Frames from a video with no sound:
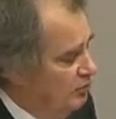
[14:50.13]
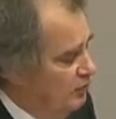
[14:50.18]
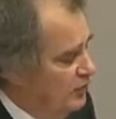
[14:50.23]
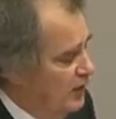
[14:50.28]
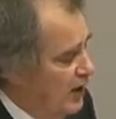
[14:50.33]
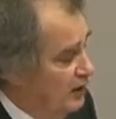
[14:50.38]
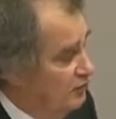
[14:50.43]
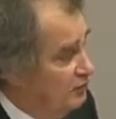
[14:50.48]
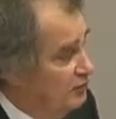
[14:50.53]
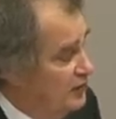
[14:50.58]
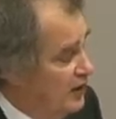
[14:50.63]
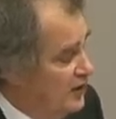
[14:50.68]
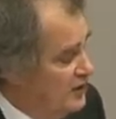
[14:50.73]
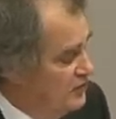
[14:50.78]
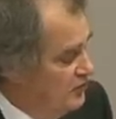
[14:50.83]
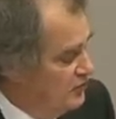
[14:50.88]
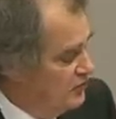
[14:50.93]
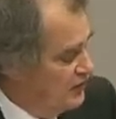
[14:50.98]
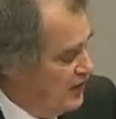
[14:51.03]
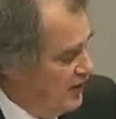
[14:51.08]
large
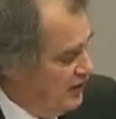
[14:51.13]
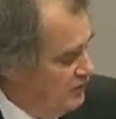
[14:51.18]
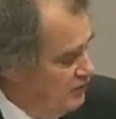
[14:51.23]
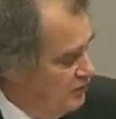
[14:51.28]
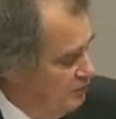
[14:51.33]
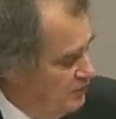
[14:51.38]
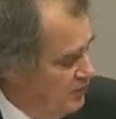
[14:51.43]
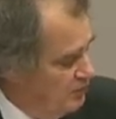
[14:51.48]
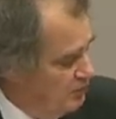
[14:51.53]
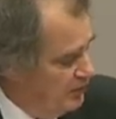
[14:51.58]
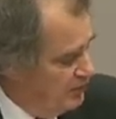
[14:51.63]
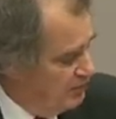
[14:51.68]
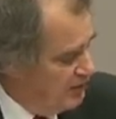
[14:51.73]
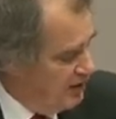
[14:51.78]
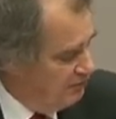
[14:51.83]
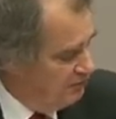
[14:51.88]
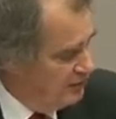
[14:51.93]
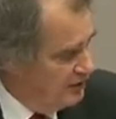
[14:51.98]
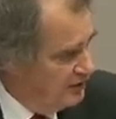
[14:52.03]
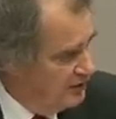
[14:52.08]
data sets,
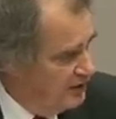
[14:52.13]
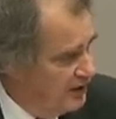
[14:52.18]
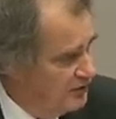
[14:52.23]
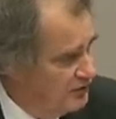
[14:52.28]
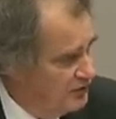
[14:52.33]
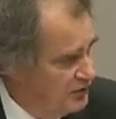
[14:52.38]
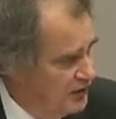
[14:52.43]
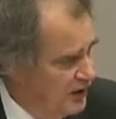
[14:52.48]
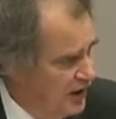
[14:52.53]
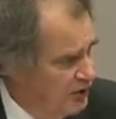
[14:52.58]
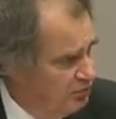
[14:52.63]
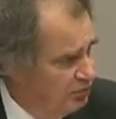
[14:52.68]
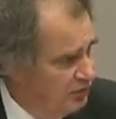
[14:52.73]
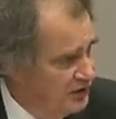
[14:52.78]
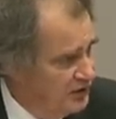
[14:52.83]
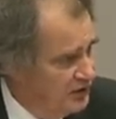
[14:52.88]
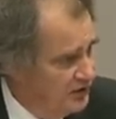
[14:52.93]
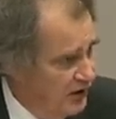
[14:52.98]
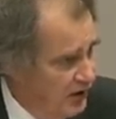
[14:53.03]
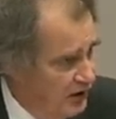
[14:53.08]
bibliographic data,
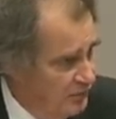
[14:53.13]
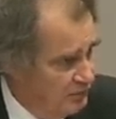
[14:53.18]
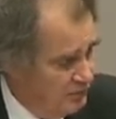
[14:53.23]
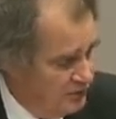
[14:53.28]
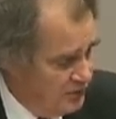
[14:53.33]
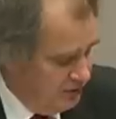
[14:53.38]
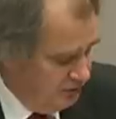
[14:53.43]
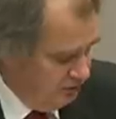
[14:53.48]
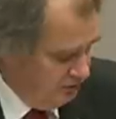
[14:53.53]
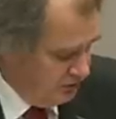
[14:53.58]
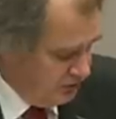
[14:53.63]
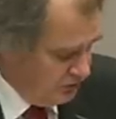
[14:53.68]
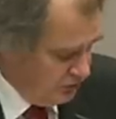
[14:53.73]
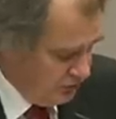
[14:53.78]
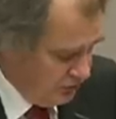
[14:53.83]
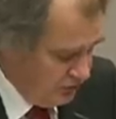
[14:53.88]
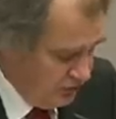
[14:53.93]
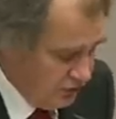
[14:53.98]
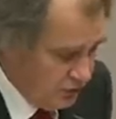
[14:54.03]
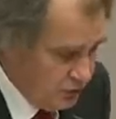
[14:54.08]
library type uh,
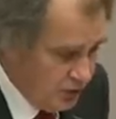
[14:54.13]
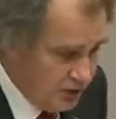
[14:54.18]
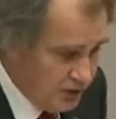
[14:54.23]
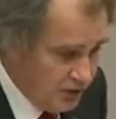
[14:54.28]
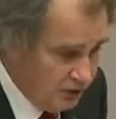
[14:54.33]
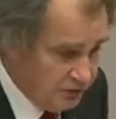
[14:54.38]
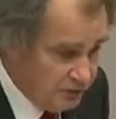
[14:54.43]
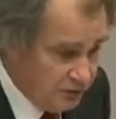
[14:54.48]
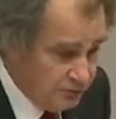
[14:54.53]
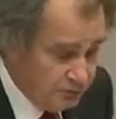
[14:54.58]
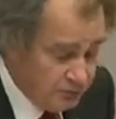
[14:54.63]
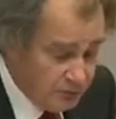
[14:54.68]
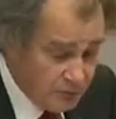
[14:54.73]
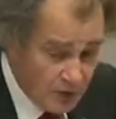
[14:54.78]
resources quite often.